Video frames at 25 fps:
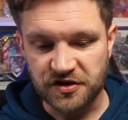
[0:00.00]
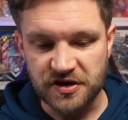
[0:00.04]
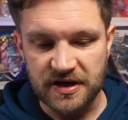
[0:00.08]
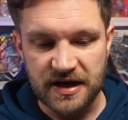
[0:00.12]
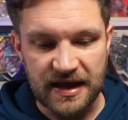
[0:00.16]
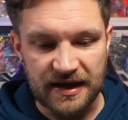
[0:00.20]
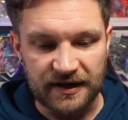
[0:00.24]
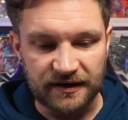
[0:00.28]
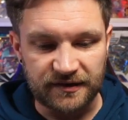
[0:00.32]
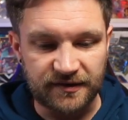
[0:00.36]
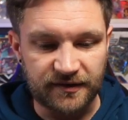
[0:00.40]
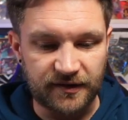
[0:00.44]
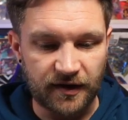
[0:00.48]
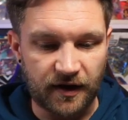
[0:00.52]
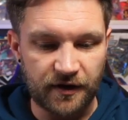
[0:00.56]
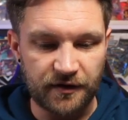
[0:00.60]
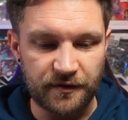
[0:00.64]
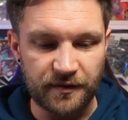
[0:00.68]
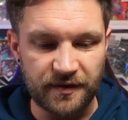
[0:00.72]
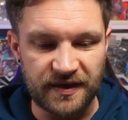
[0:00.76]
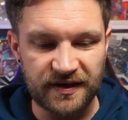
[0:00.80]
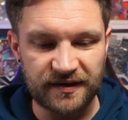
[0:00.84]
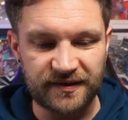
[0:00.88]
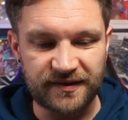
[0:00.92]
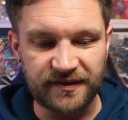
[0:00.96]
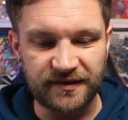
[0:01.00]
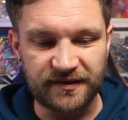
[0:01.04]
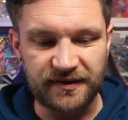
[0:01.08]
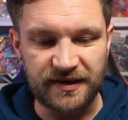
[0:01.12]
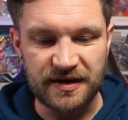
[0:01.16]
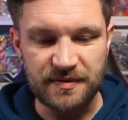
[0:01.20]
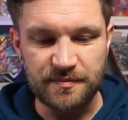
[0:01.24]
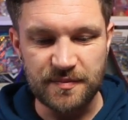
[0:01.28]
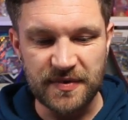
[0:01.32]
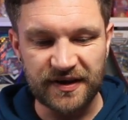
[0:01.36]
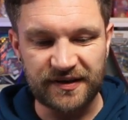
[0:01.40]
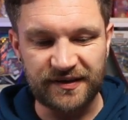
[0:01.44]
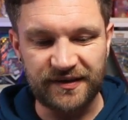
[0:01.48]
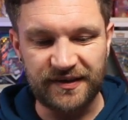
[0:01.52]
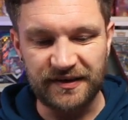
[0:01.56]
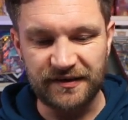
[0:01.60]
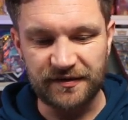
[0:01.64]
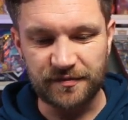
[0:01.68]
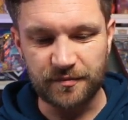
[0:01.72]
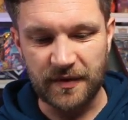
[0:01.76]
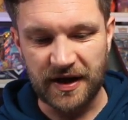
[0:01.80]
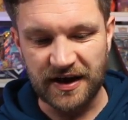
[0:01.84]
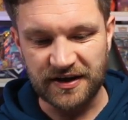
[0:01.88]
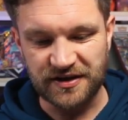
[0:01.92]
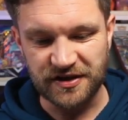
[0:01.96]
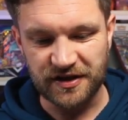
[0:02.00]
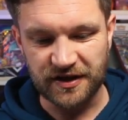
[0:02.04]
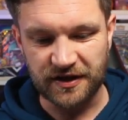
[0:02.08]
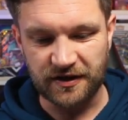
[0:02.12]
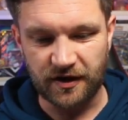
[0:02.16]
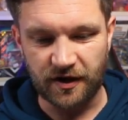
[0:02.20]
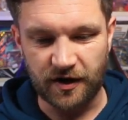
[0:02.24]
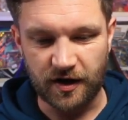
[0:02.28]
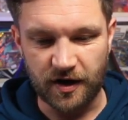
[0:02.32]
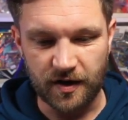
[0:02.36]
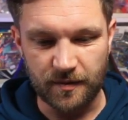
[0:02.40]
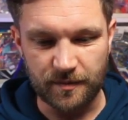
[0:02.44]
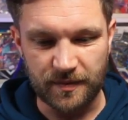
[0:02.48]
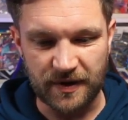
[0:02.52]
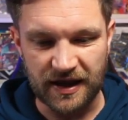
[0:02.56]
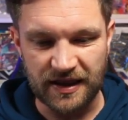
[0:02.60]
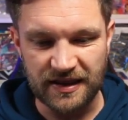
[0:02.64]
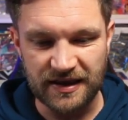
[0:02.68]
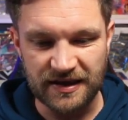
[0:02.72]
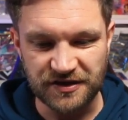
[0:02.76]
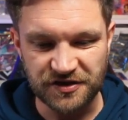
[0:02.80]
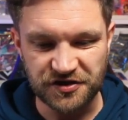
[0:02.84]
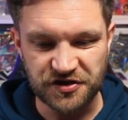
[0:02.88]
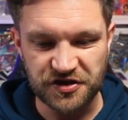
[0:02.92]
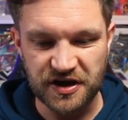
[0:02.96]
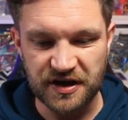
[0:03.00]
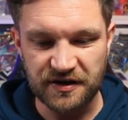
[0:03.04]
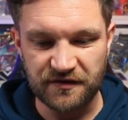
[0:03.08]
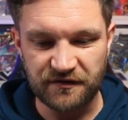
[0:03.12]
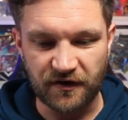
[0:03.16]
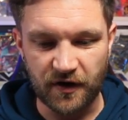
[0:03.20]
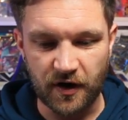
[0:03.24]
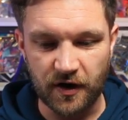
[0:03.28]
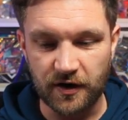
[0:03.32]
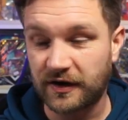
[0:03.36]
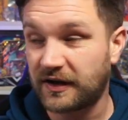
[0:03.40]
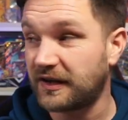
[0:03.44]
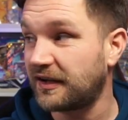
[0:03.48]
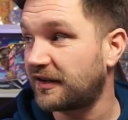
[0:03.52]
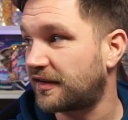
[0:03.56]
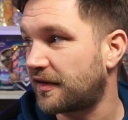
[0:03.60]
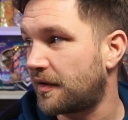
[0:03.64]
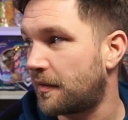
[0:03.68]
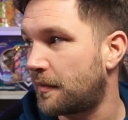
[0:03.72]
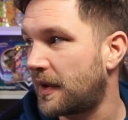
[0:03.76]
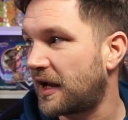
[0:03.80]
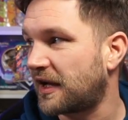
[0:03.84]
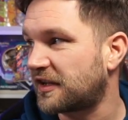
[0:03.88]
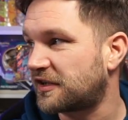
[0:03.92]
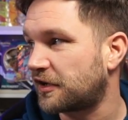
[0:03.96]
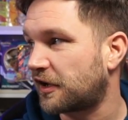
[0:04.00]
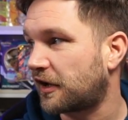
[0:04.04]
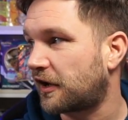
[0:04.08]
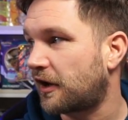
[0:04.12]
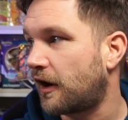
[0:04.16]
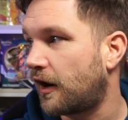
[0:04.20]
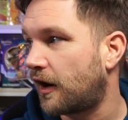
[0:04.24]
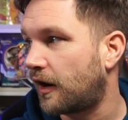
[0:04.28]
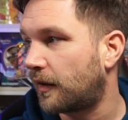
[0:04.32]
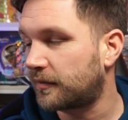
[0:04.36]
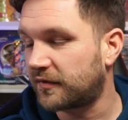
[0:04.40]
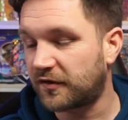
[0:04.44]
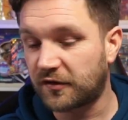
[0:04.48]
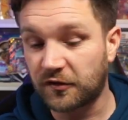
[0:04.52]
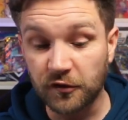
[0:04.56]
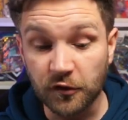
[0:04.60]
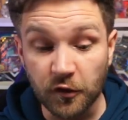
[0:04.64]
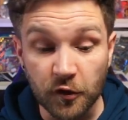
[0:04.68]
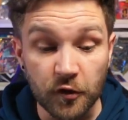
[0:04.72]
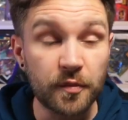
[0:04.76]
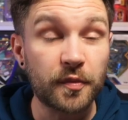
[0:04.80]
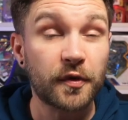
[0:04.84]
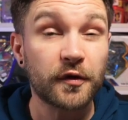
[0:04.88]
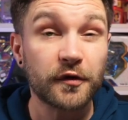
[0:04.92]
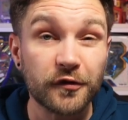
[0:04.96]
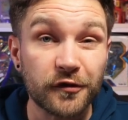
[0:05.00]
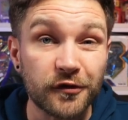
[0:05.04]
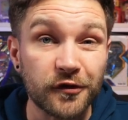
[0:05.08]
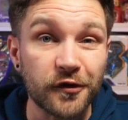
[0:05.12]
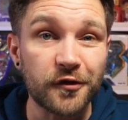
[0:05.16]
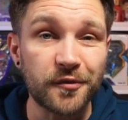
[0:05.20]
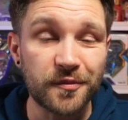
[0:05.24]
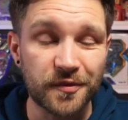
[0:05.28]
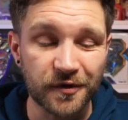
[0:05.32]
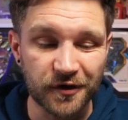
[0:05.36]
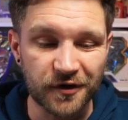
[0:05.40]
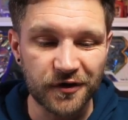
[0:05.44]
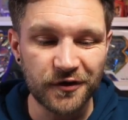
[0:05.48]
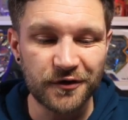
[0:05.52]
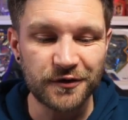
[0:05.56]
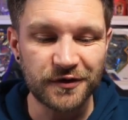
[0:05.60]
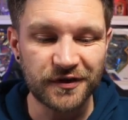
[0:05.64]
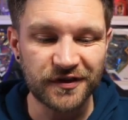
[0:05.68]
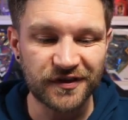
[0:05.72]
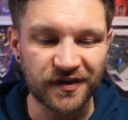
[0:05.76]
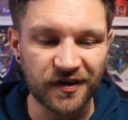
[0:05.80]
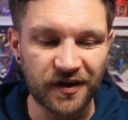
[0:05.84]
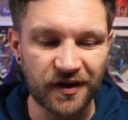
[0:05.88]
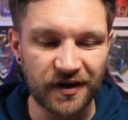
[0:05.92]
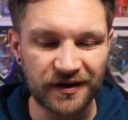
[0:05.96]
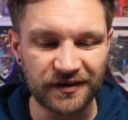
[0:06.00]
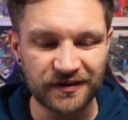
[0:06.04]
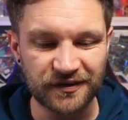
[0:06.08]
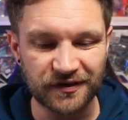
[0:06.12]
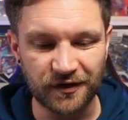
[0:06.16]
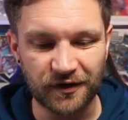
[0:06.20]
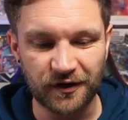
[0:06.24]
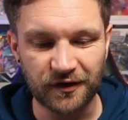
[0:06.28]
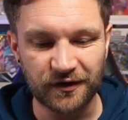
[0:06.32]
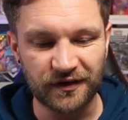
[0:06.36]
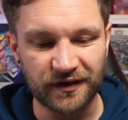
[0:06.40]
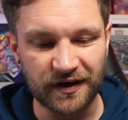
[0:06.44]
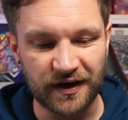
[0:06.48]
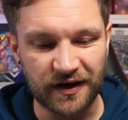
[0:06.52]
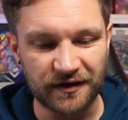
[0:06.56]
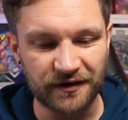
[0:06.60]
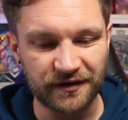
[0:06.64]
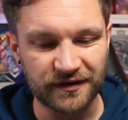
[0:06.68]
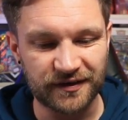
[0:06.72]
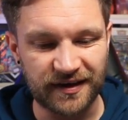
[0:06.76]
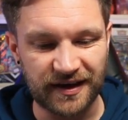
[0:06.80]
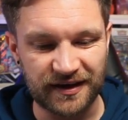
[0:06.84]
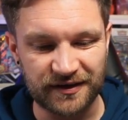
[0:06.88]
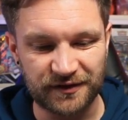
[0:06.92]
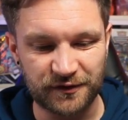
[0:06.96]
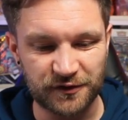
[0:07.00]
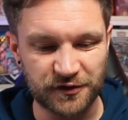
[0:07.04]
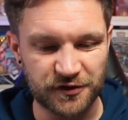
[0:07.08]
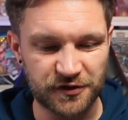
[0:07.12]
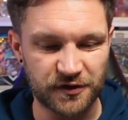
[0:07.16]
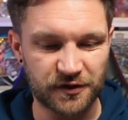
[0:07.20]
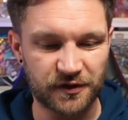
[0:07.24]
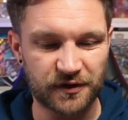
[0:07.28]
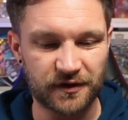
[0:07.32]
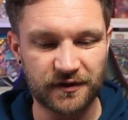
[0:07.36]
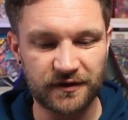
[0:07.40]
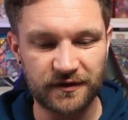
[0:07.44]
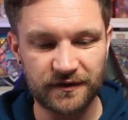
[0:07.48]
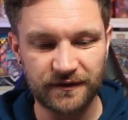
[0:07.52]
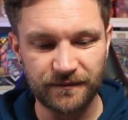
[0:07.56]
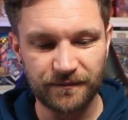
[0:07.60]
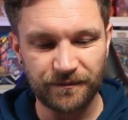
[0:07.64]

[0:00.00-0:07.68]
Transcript: next. So this is the Misty's Magikarp and then Giovanni's Magikarp. Super cool designs on those, that's for sure.